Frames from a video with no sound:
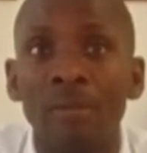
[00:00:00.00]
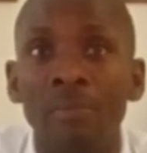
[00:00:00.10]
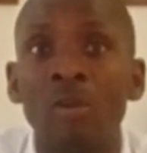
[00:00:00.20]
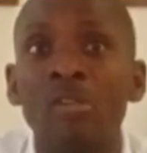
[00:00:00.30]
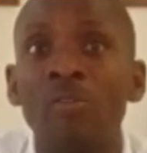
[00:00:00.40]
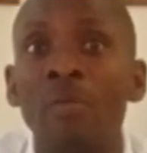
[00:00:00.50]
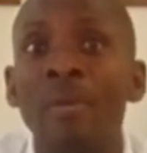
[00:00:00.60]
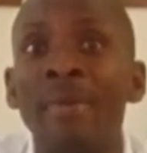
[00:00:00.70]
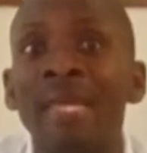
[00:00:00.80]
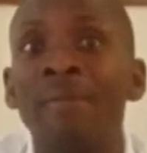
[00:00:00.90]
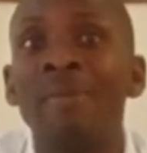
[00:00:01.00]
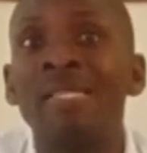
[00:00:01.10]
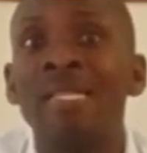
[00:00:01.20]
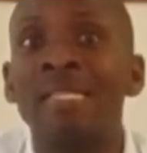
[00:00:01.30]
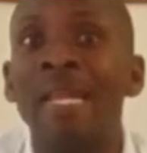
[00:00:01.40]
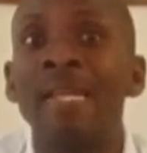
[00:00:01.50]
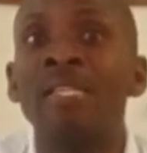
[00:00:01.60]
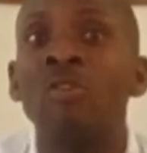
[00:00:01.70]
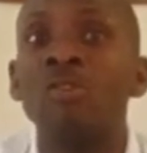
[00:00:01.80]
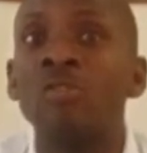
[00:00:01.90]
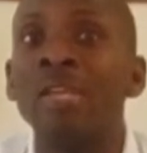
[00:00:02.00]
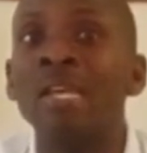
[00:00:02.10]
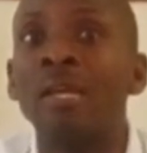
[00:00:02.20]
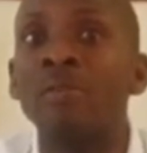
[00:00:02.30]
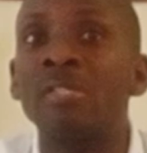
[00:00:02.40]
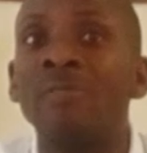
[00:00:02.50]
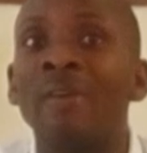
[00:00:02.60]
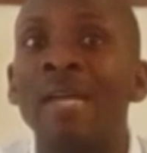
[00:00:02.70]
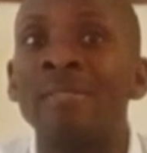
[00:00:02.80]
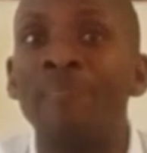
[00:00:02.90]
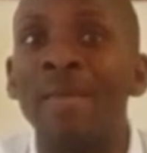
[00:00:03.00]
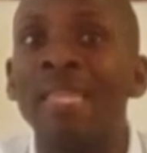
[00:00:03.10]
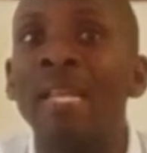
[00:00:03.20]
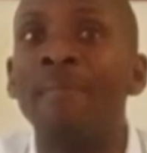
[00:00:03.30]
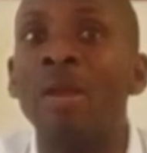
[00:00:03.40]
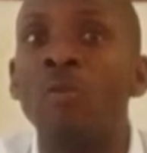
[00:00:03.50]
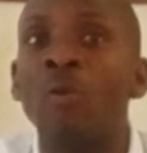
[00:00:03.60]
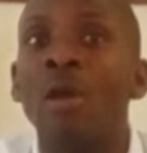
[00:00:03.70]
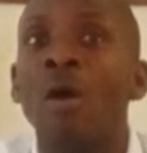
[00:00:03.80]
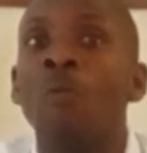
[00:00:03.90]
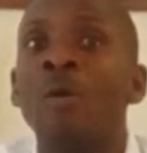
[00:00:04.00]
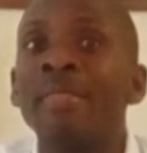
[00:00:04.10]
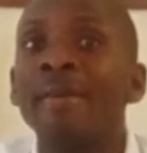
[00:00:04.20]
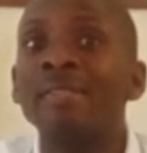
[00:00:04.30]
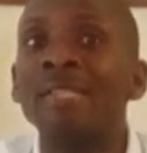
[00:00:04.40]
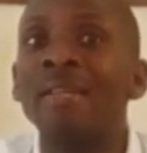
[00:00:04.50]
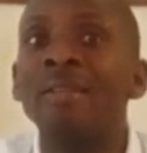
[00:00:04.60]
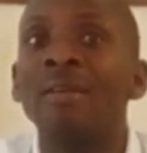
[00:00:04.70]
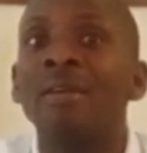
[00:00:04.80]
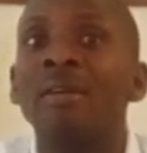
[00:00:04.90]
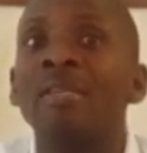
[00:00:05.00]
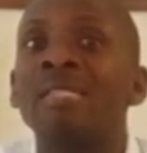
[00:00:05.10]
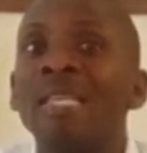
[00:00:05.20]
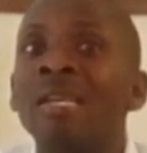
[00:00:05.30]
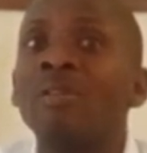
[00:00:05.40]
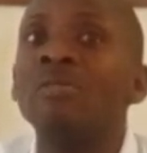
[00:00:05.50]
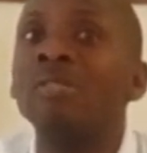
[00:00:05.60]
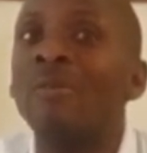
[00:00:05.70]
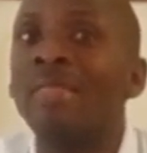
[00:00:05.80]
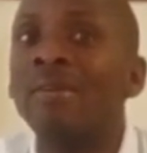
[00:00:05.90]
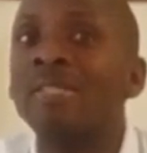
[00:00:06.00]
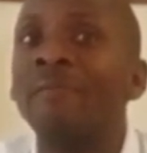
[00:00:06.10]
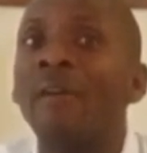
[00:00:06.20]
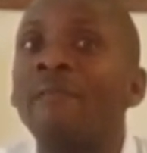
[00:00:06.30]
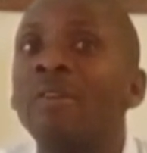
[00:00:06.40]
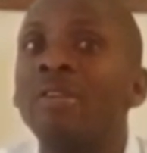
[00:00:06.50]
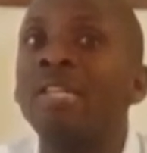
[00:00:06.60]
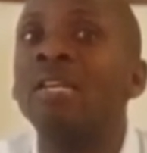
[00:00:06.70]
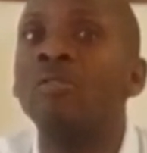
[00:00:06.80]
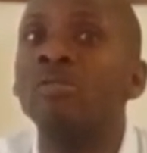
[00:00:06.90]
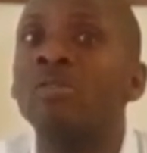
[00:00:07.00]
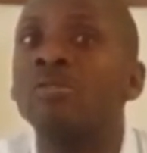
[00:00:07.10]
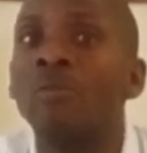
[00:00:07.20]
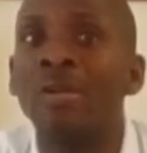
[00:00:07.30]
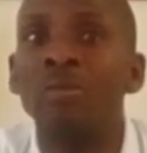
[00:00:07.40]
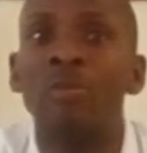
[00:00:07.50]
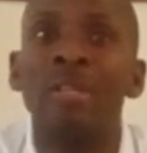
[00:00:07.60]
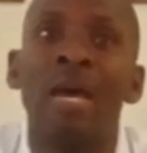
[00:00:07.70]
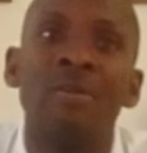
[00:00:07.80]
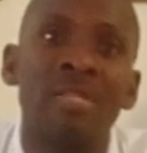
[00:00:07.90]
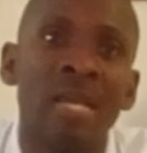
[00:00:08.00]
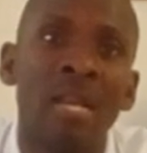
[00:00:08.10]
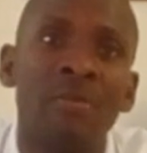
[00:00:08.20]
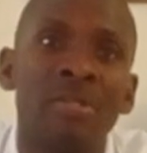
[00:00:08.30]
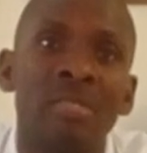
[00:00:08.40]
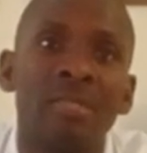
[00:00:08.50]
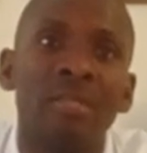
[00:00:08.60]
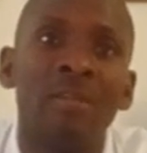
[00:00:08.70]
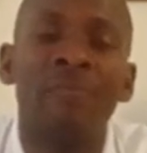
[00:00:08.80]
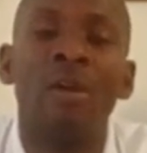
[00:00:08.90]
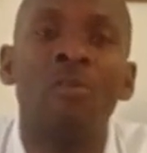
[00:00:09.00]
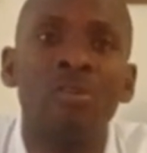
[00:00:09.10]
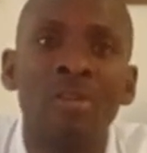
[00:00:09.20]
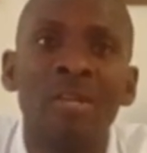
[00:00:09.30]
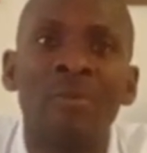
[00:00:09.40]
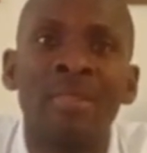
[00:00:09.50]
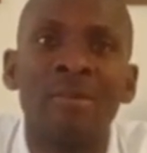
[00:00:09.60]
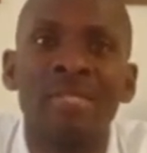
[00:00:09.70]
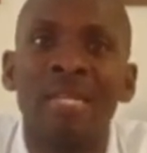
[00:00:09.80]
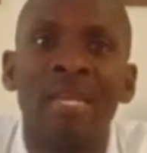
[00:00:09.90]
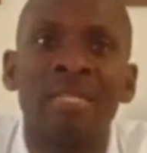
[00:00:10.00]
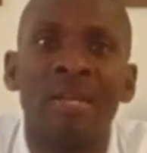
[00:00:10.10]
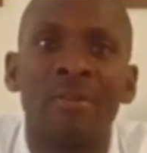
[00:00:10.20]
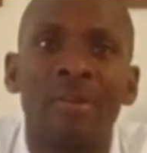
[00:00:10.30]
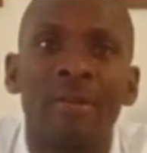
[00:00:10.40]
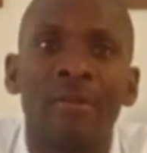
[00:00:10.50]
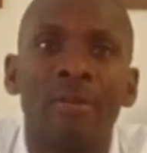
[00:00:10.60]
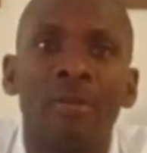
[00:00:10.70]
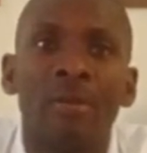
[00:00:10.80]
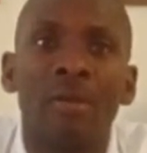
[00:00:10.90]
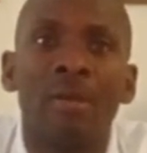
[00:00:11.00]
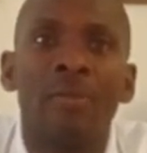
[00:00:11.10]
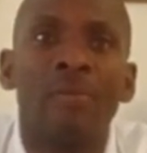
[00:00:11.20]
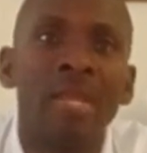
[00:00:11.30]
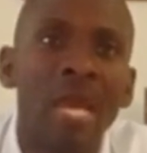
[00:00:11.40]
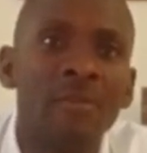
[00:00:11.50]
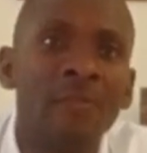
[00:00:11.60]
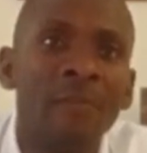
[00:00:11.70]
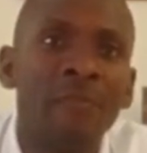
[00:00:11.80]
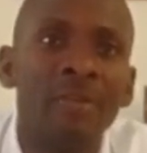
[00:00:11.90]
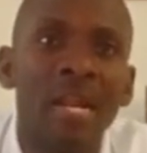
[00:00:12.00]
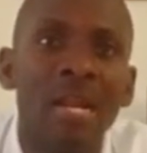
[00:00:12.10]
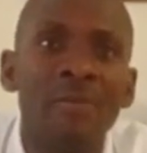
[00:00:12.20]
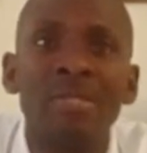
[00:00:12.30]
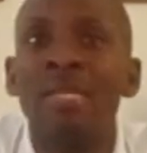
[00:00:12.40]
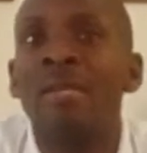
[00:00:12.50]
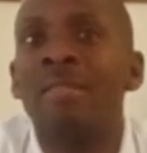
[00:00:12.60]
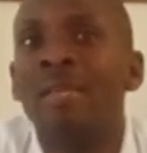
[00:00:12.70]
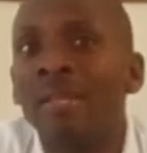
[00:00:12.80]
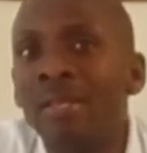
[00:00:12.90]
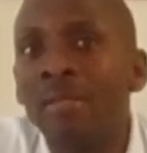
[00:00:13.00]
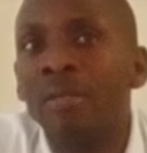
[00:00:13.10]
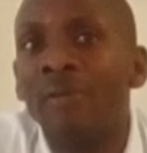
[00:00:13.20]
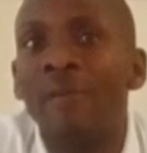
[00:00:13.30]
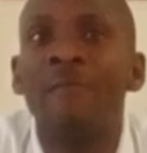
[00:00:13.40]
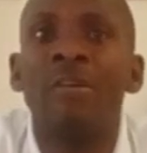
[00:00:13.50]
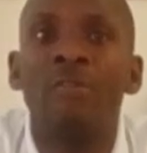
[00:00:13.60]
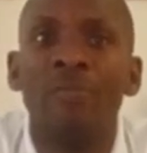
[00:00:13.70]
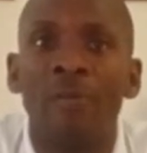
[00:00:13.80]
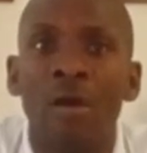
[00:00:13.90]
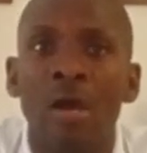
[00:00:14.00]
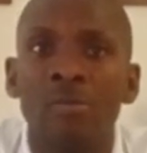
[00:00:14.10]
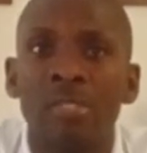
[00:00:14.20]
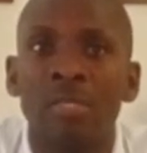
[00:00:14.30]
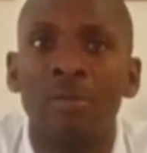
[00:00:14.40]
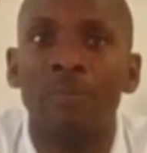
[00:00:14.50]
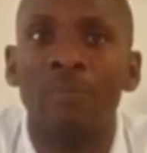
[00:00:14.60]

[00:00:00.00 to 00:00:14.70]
Because remember that basic salary is also inclusive as per the labor law. 1,000 is includes 1,500 includes also what you call the housing allowance. If you are going to get 1,800, 300 for food allowance, then 500 for housing.